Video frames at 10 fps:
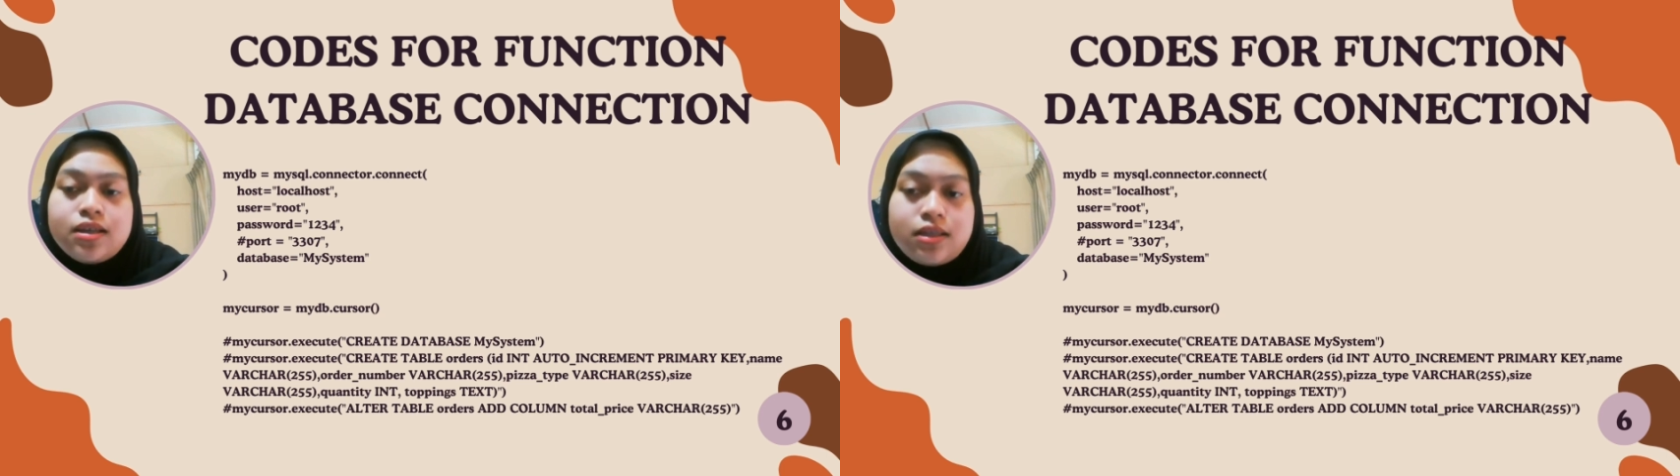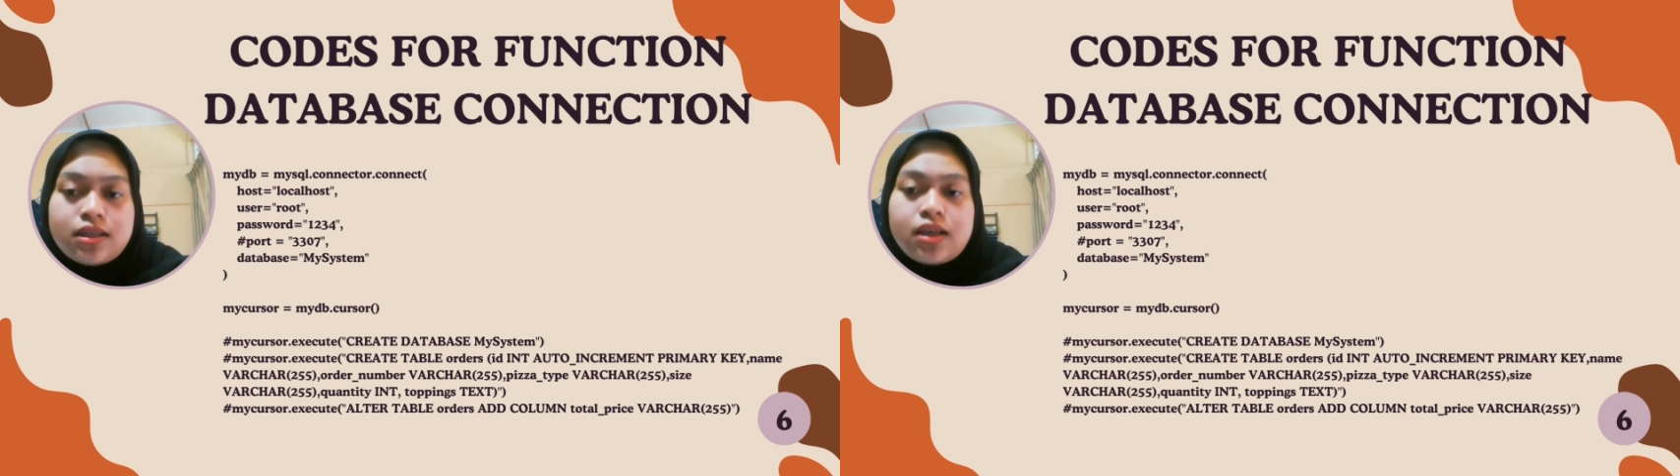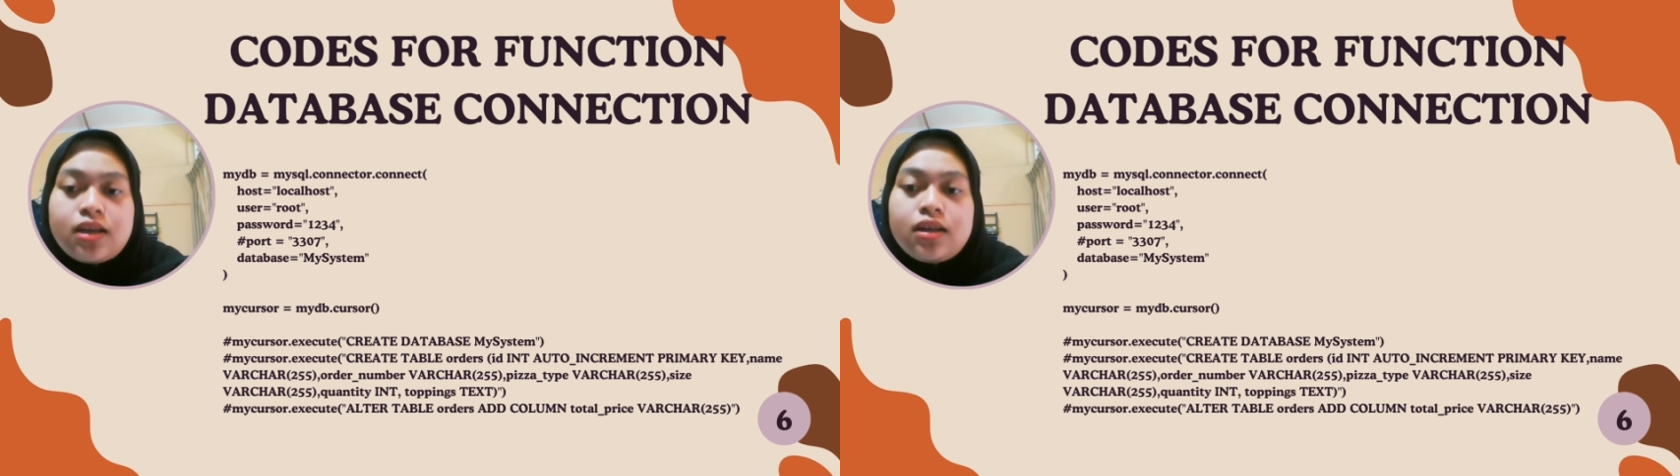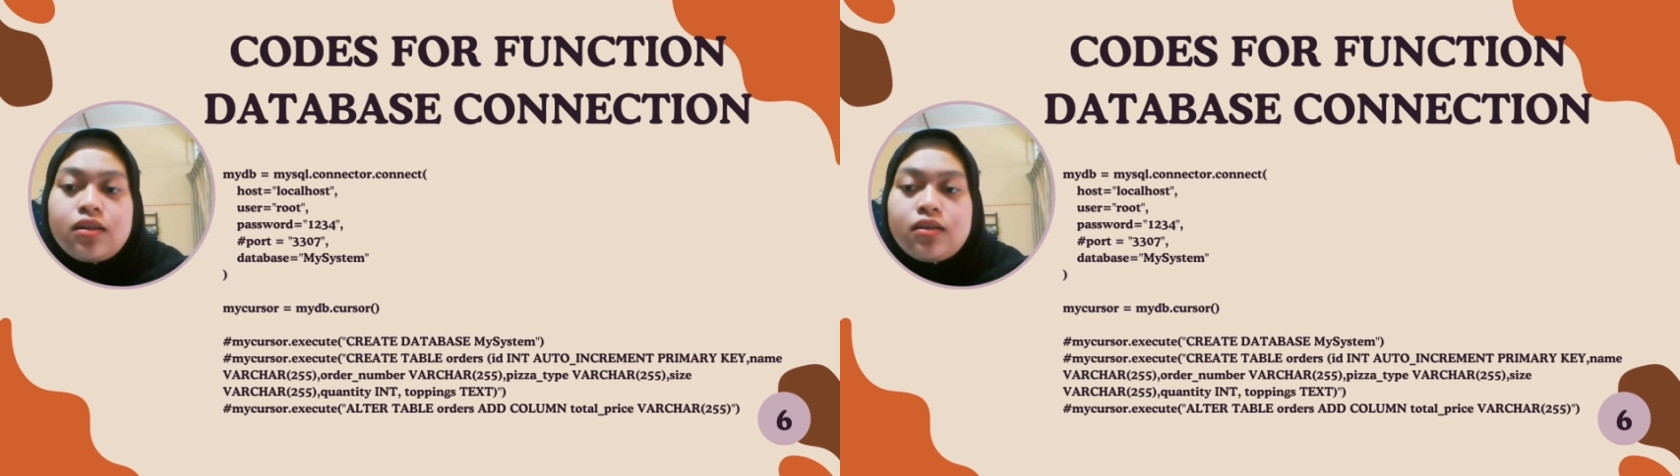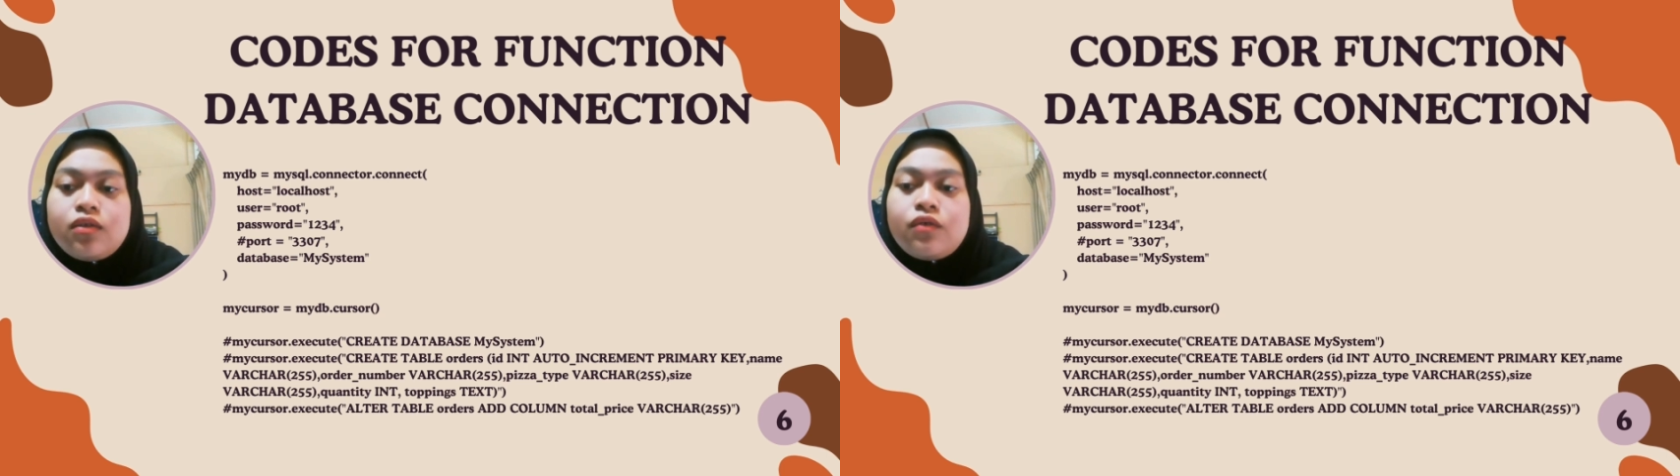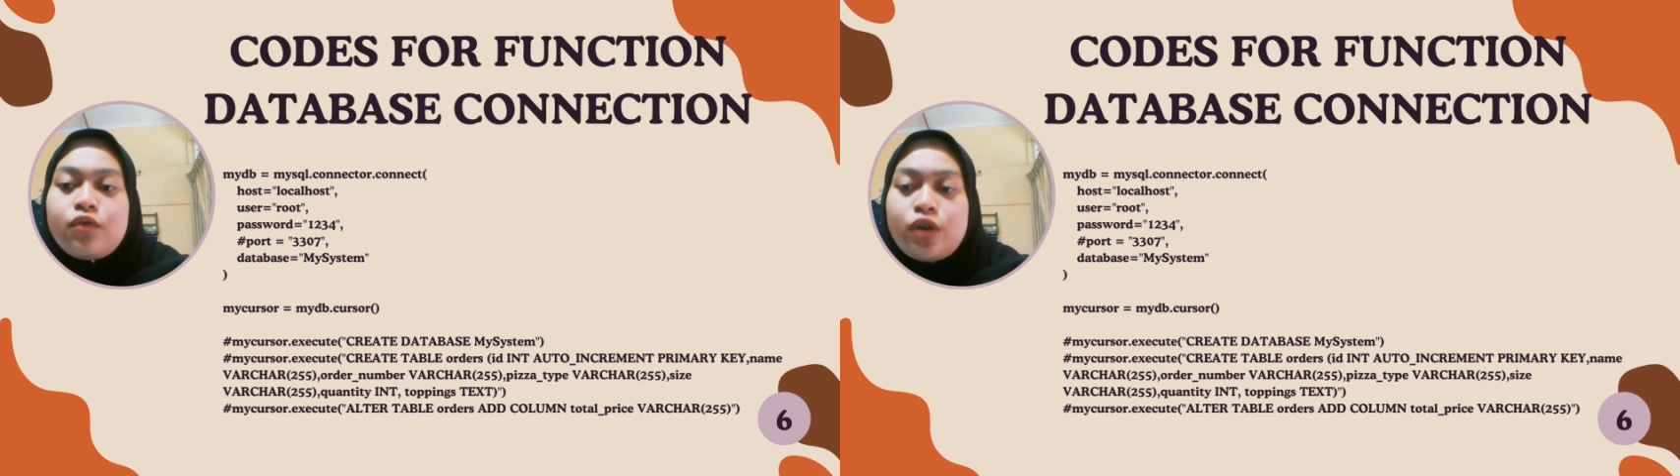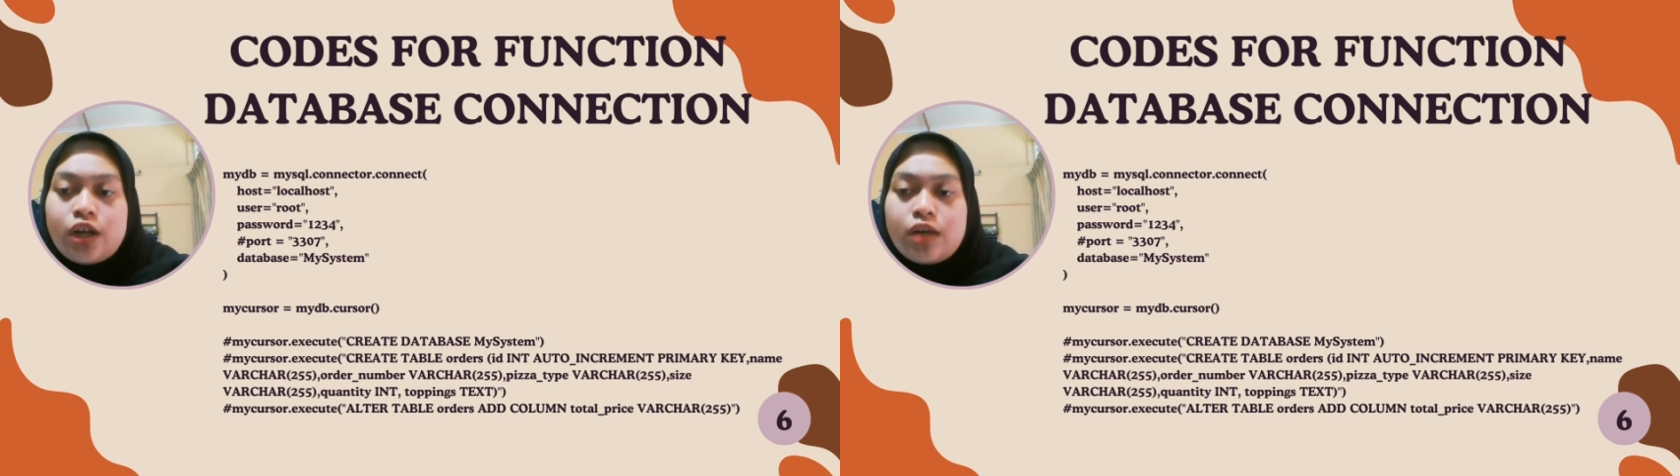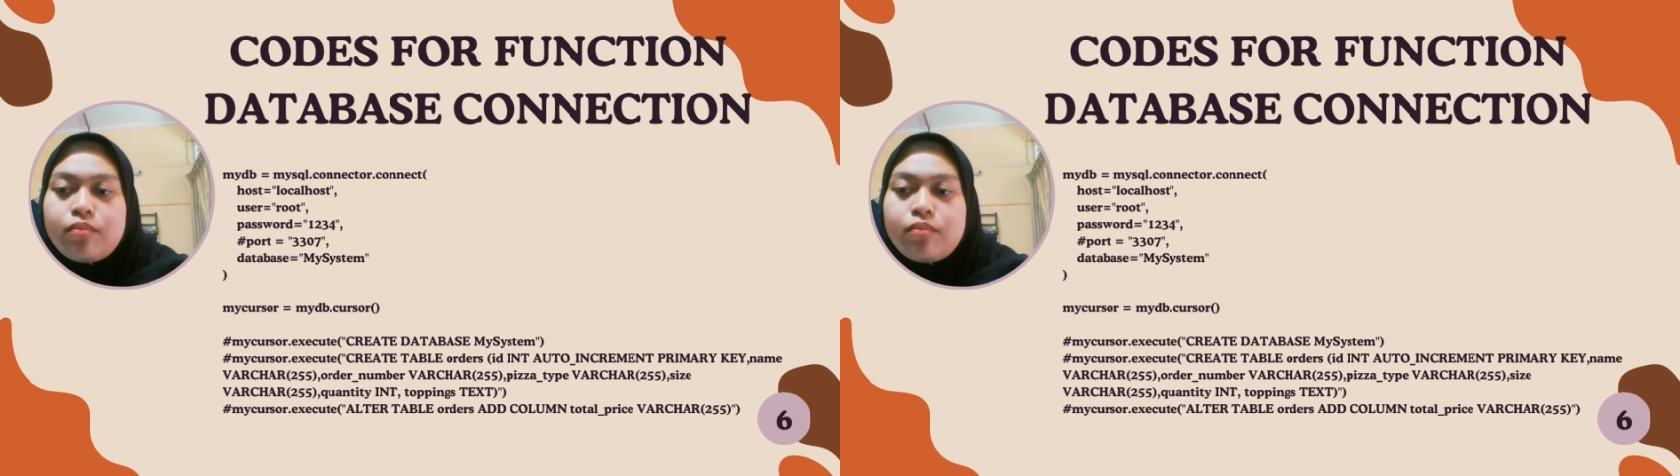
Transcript: insert for name.